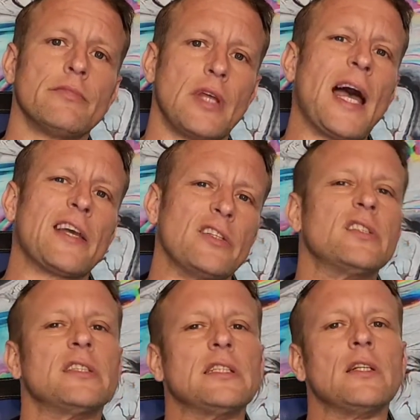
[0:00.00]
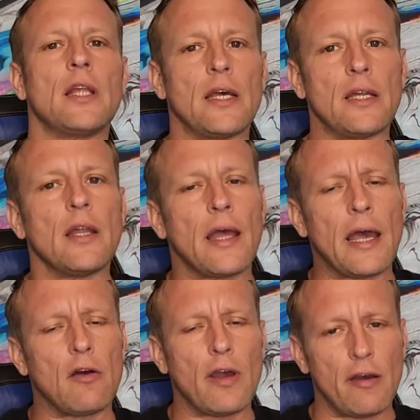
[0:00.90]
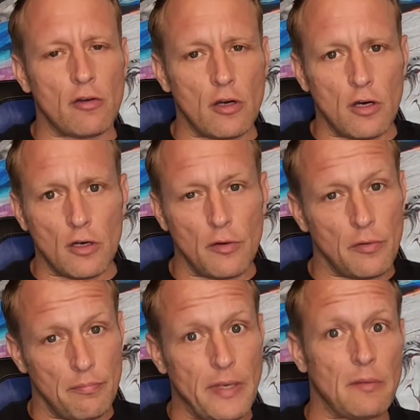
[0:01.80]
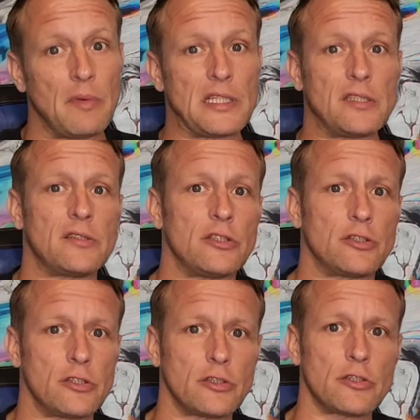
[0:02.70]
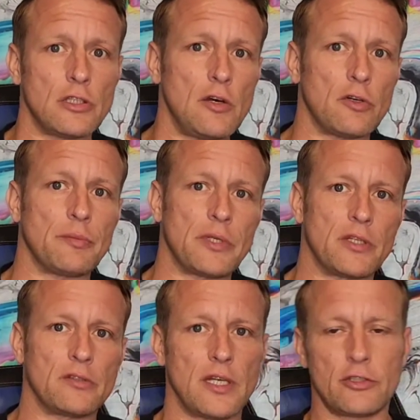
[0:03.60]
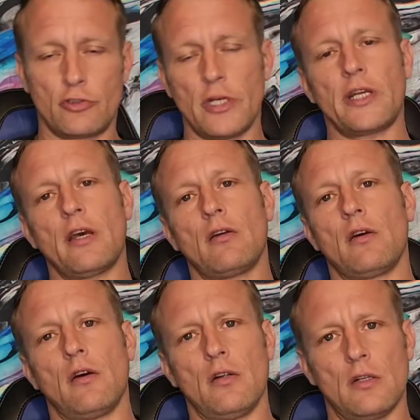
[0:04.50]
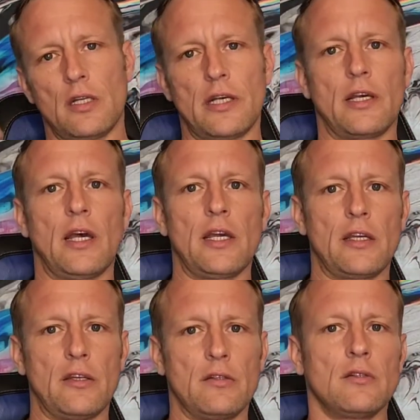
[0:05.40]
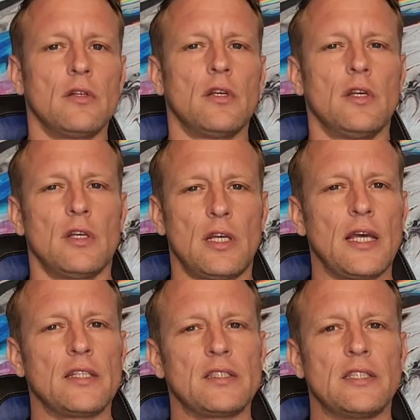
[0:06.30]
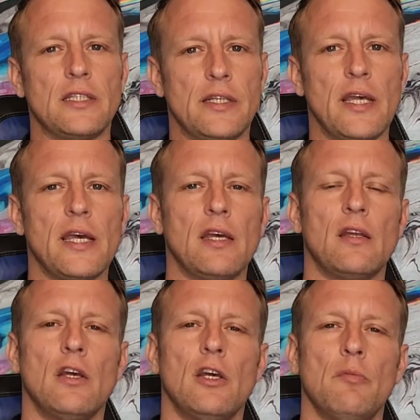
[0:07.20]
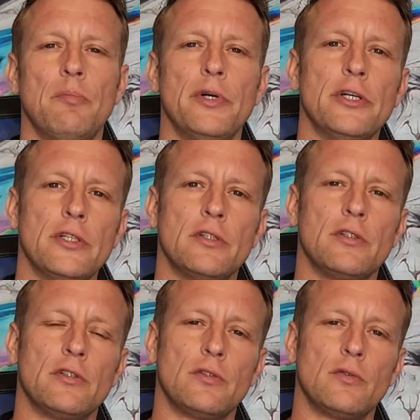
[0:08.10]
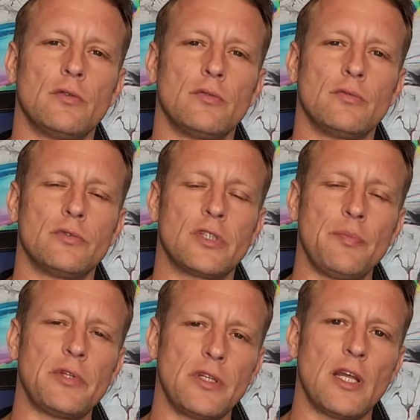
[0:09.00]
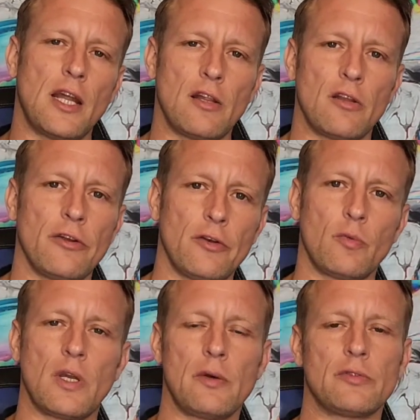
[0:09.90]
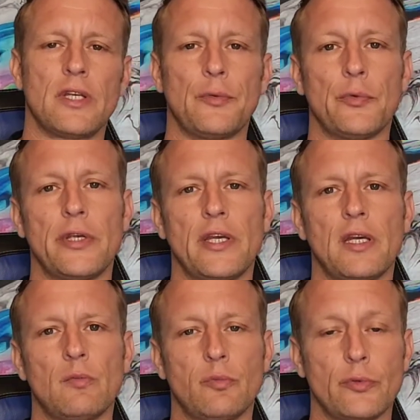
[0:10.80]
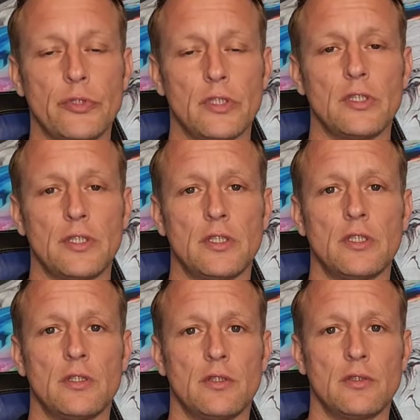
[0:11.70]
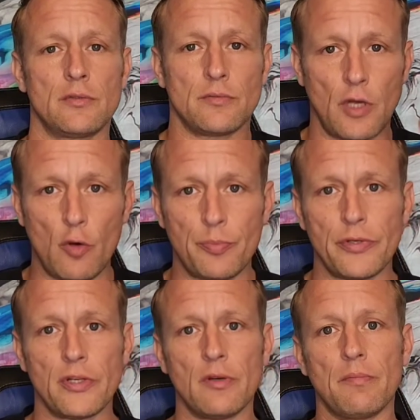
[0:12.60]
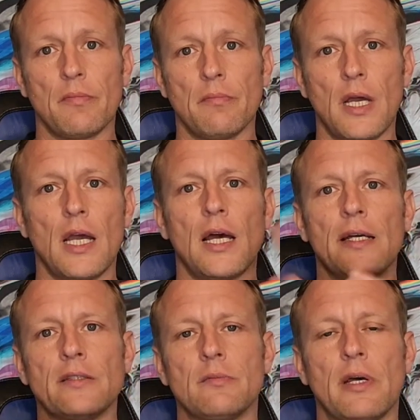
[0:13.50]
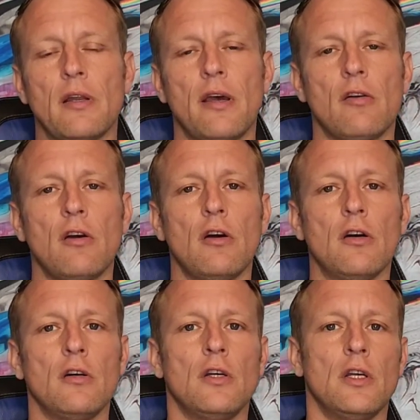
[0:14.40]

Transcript: I could see that how alcohol made my decisions slower because I drank alcohol and I could kind of see that. But something that I learned when I was at rehab really opened up my eyes about alcohol.